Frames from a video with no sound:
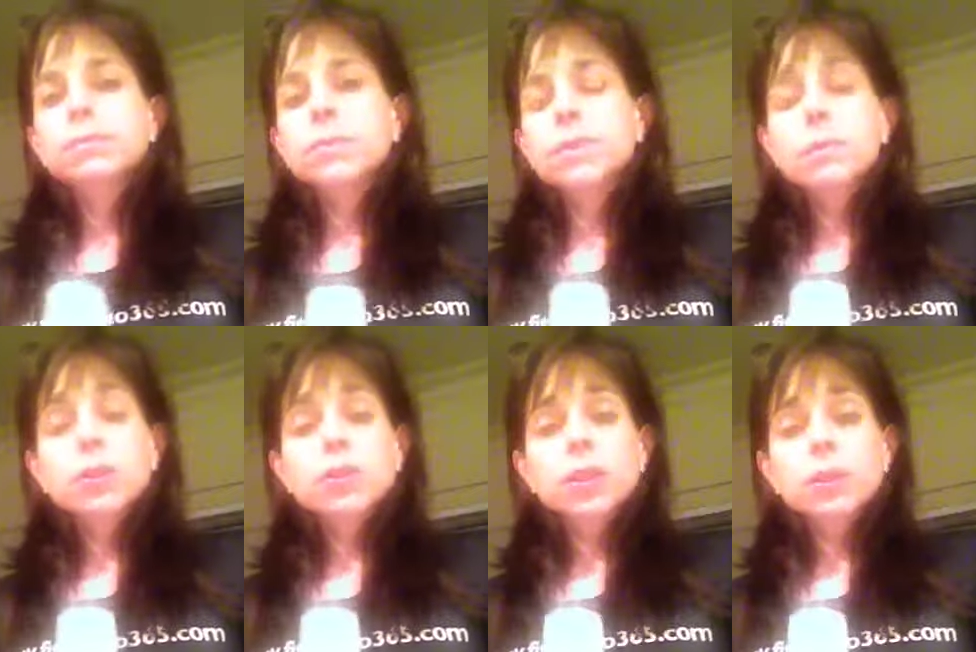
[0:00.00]

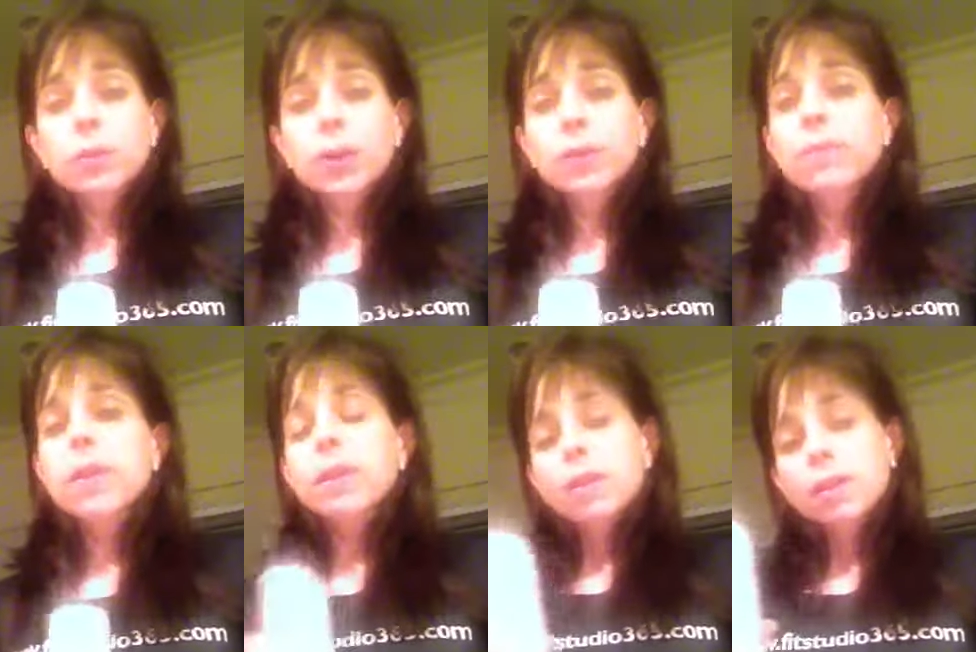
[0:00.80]
especially in the morning,
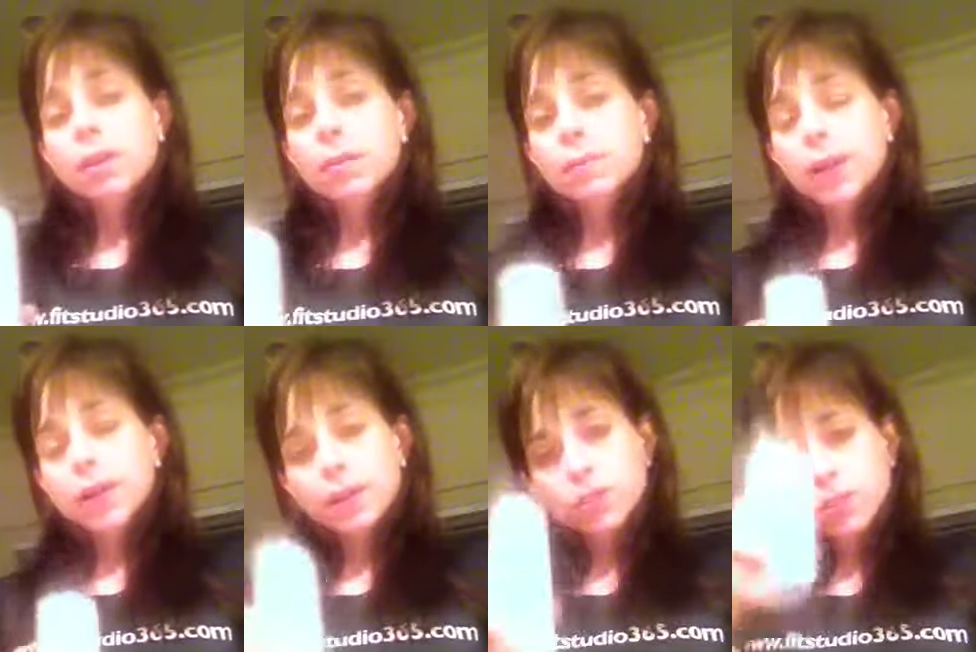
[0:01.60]
um, I
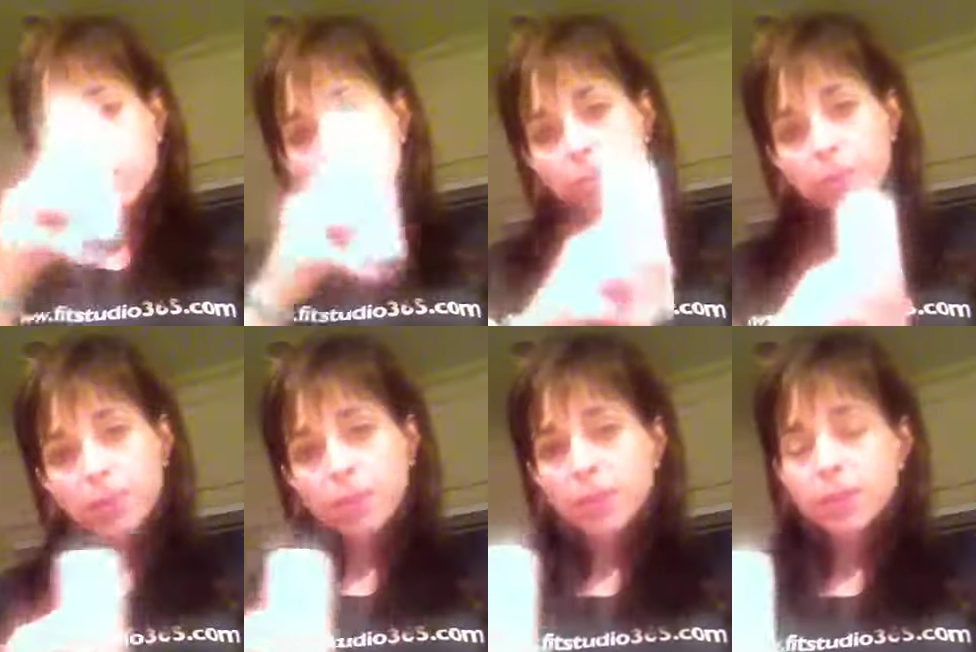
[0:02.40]
actually try to put my
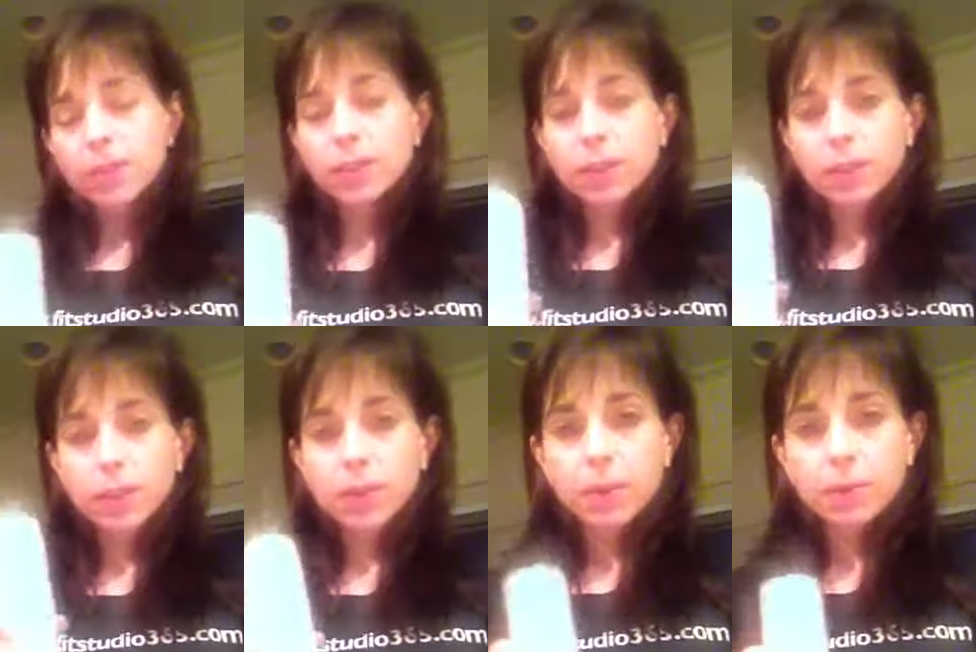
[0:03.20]
face on. And I
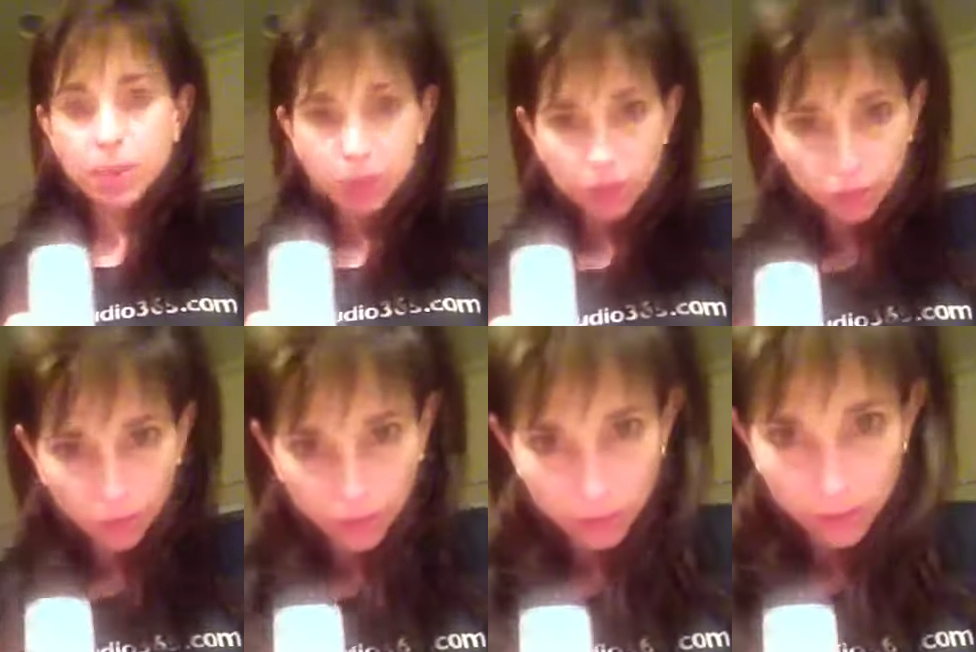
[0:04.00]
recommend putting your
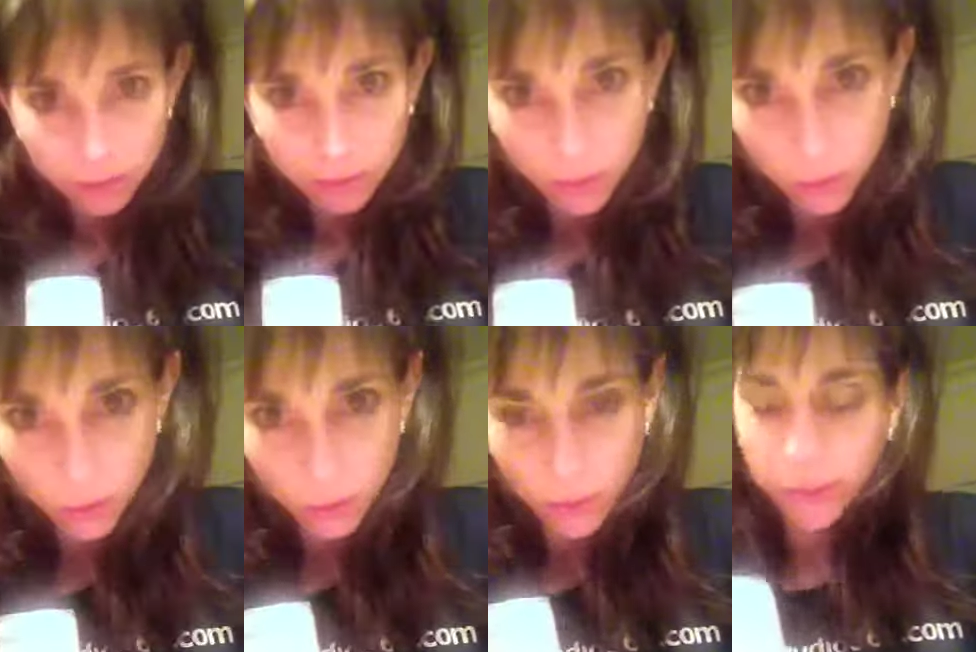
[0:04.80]
face on
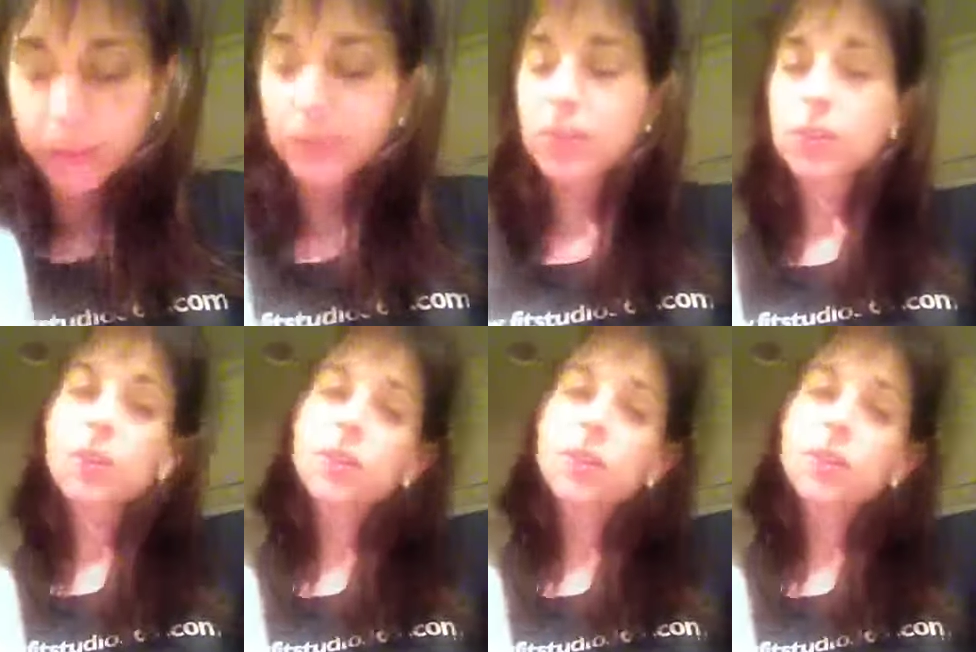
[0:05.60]
too so that